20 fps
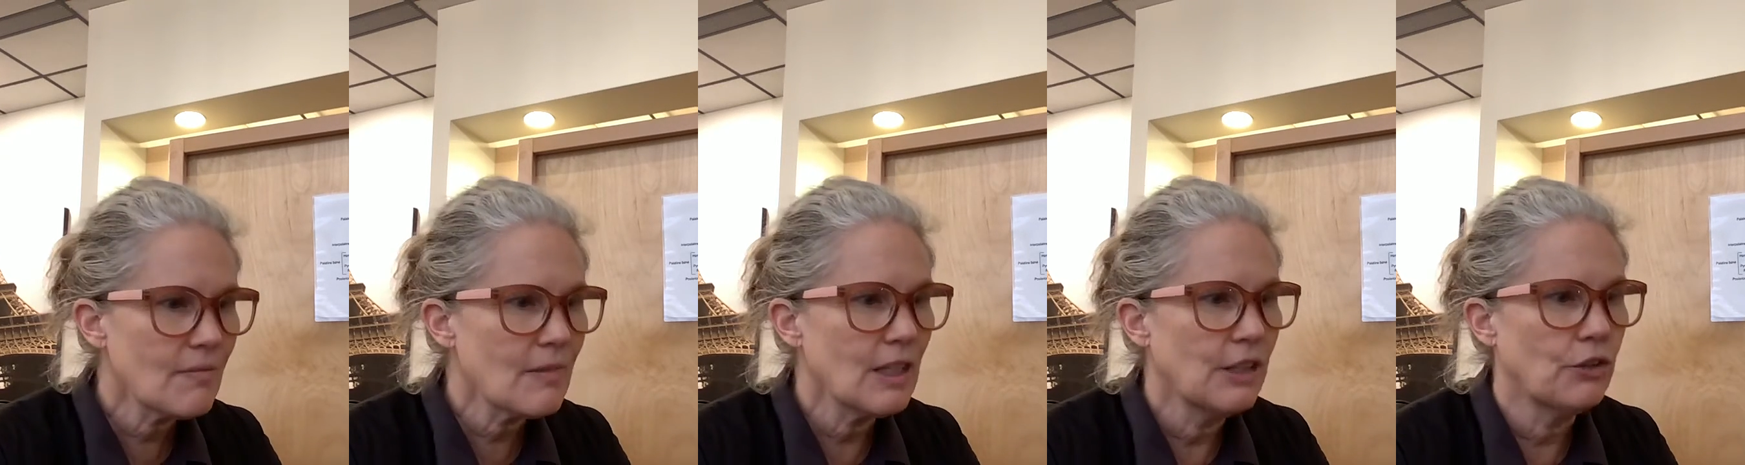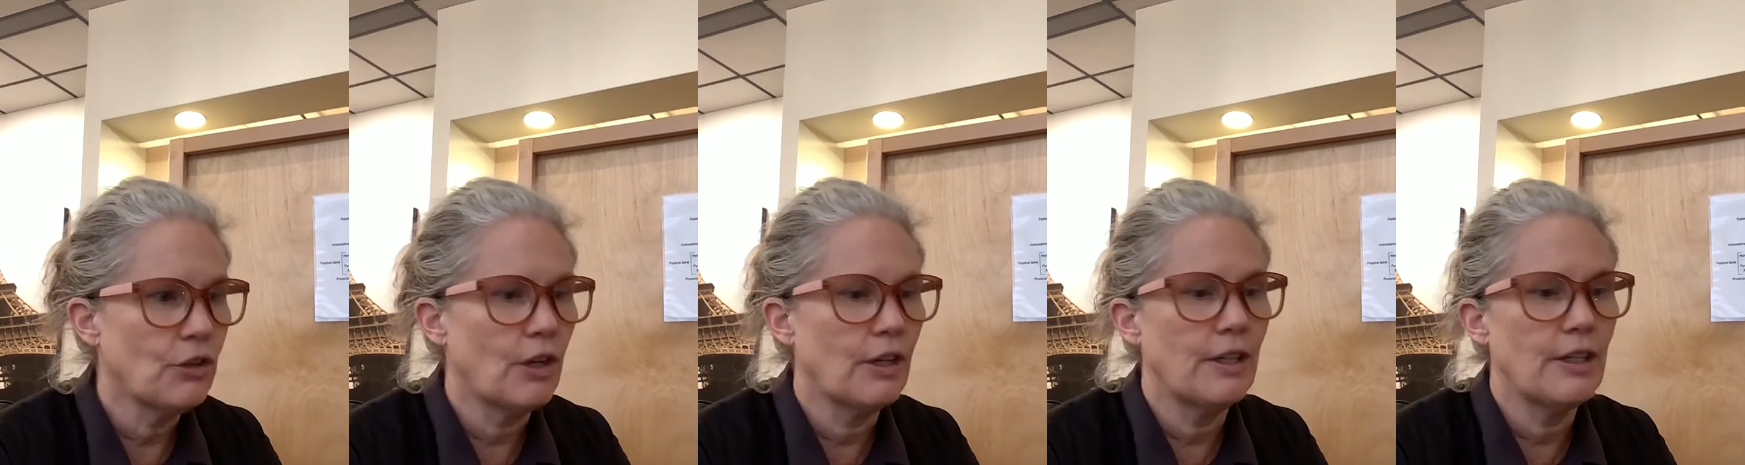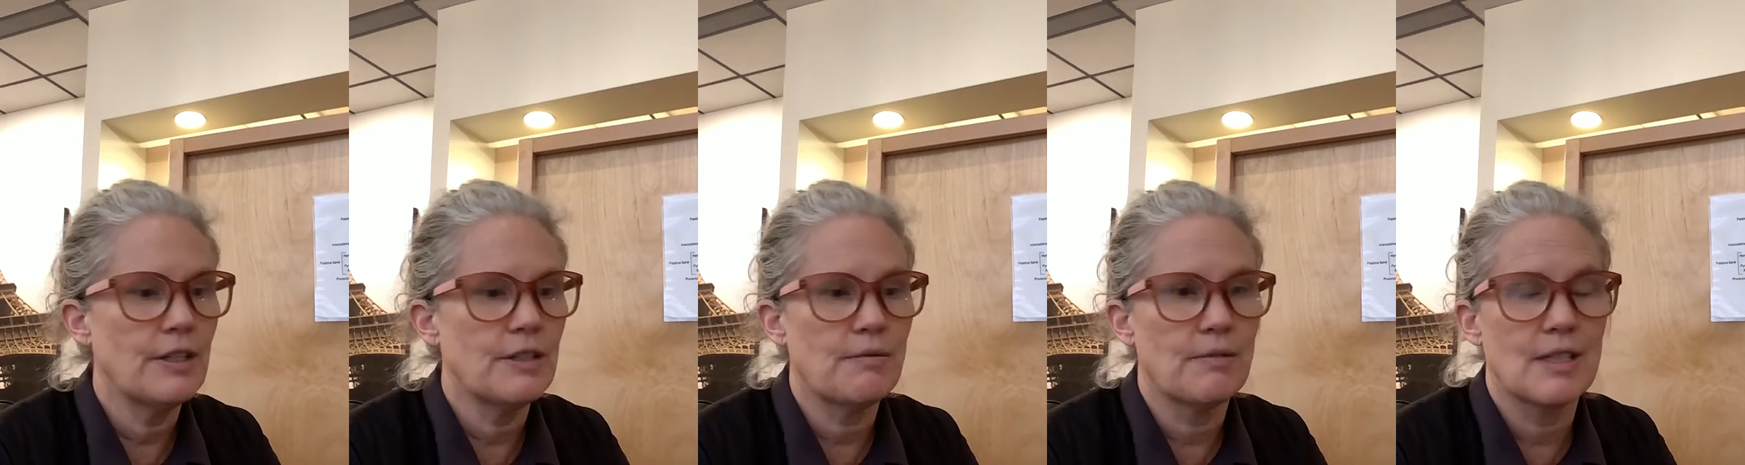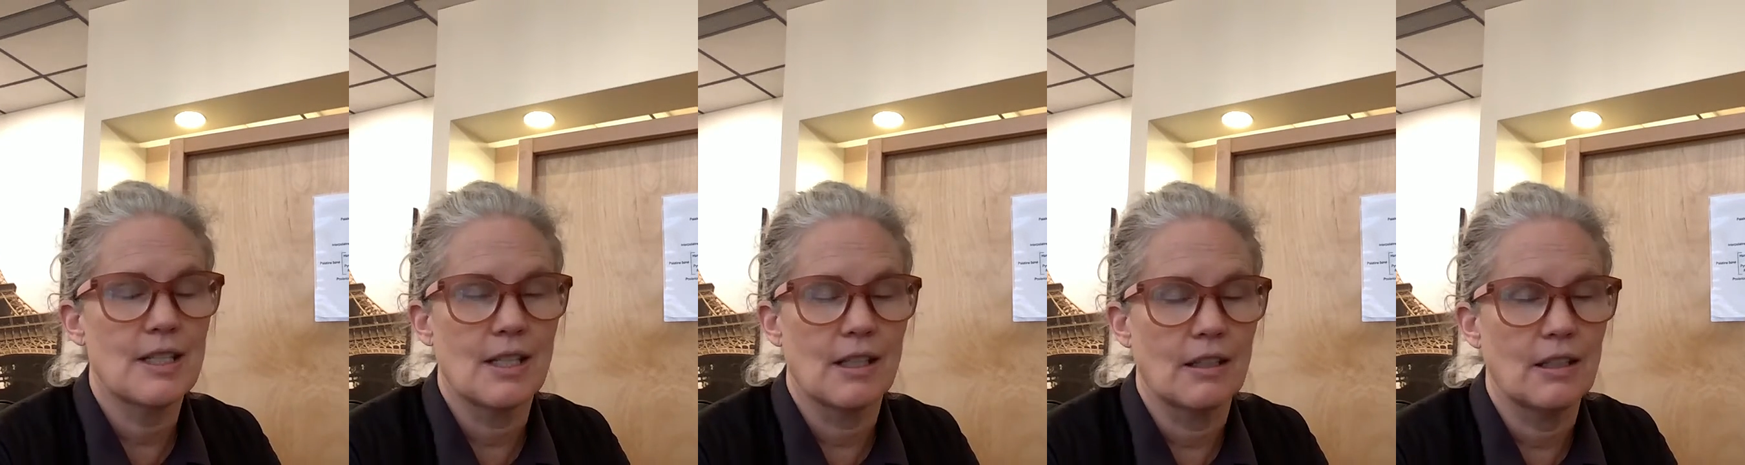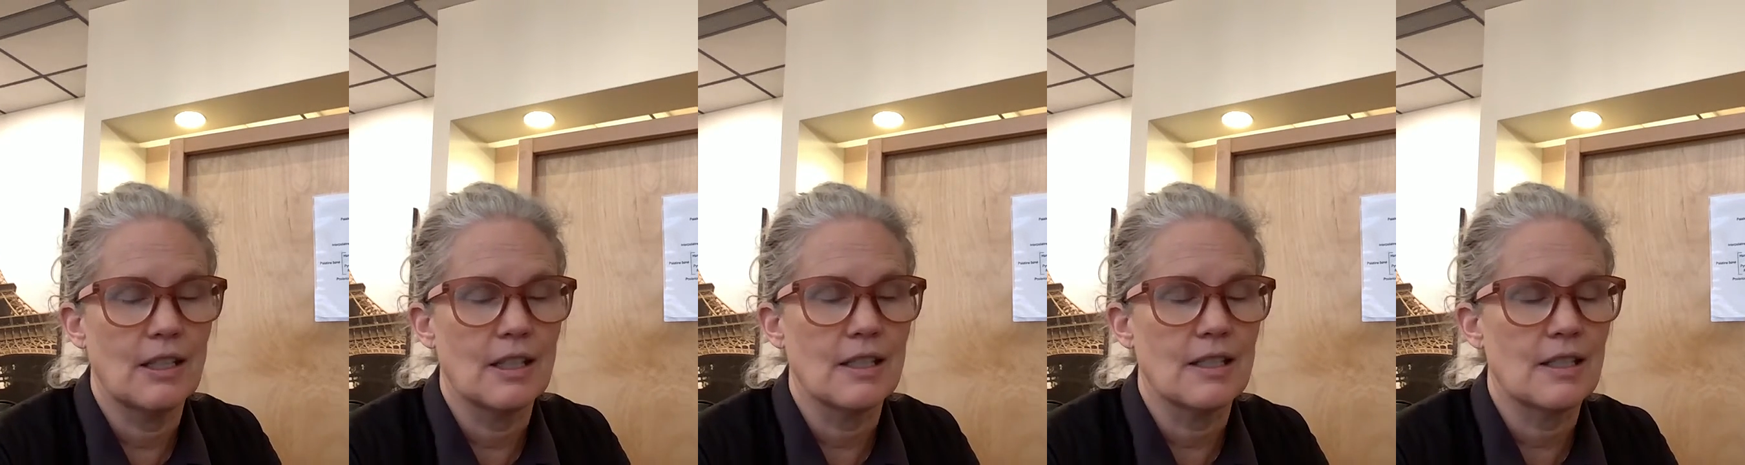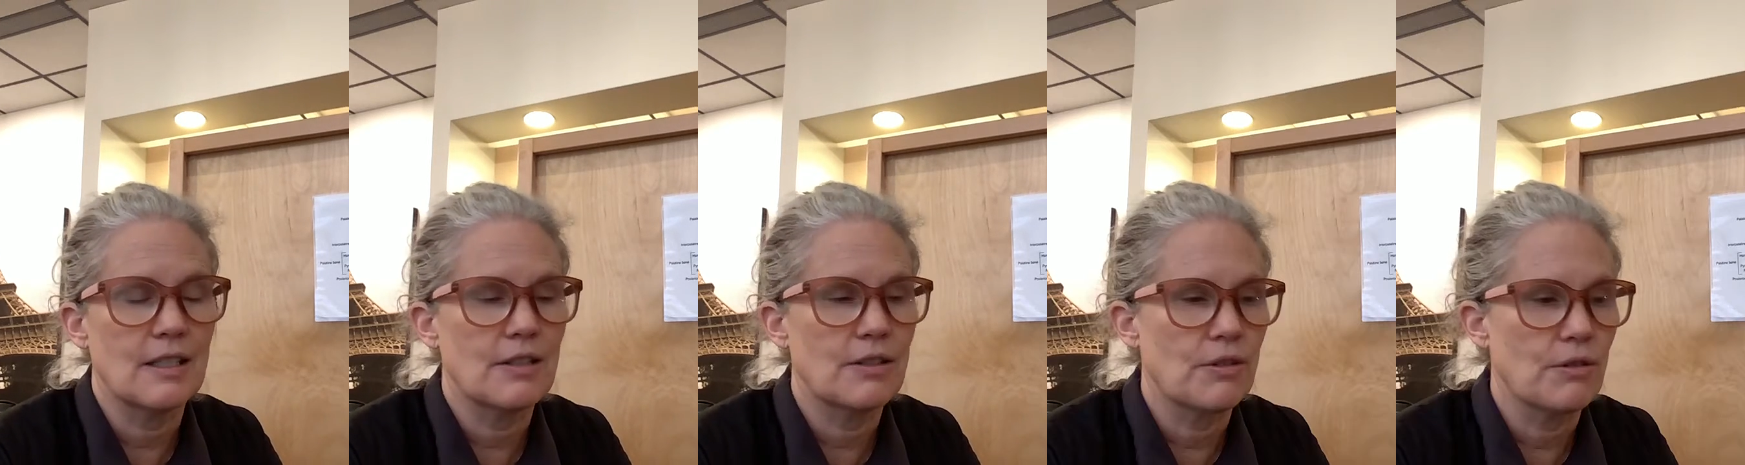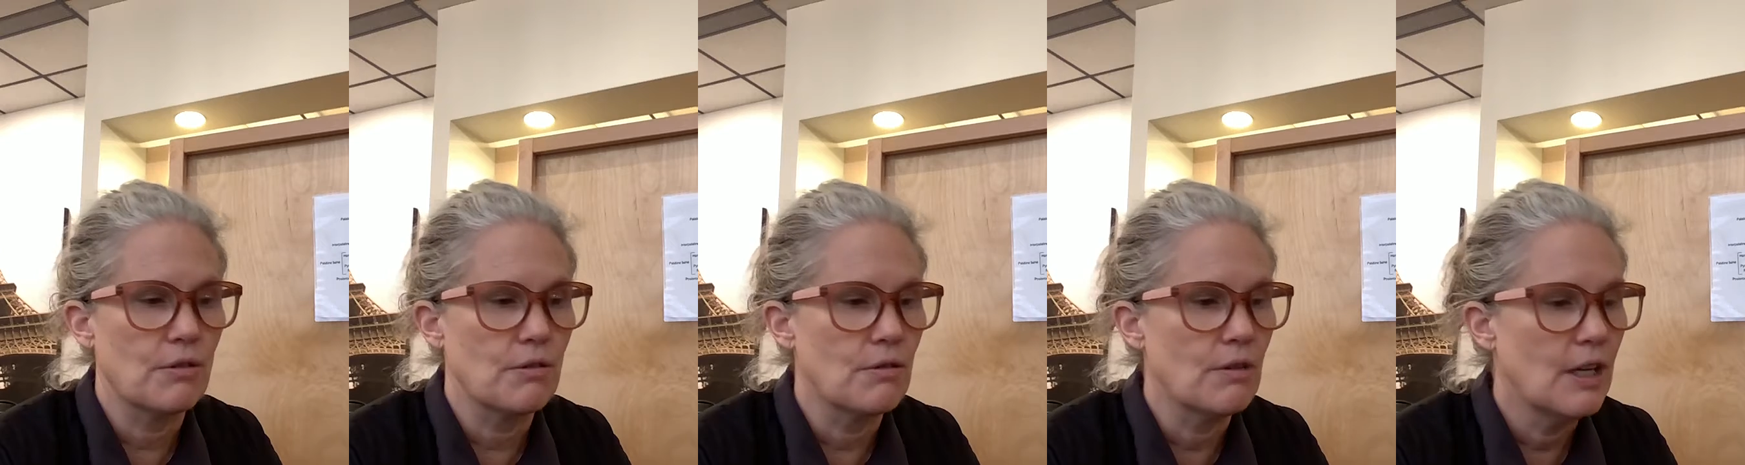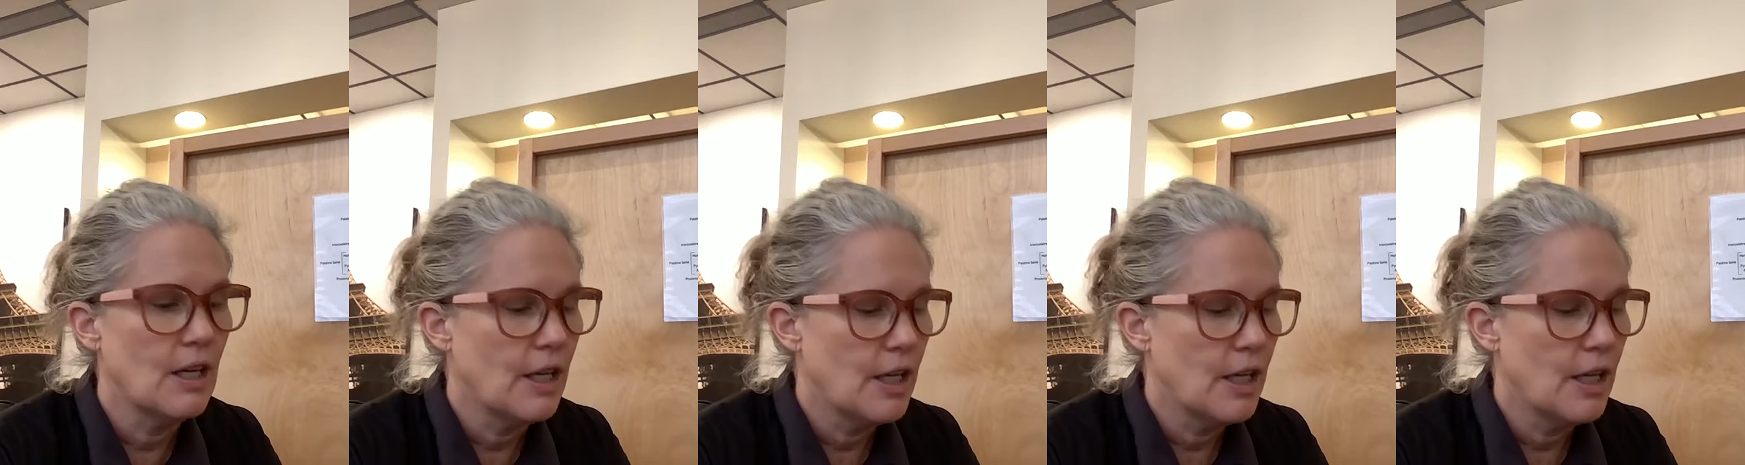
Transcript: not as resilient. So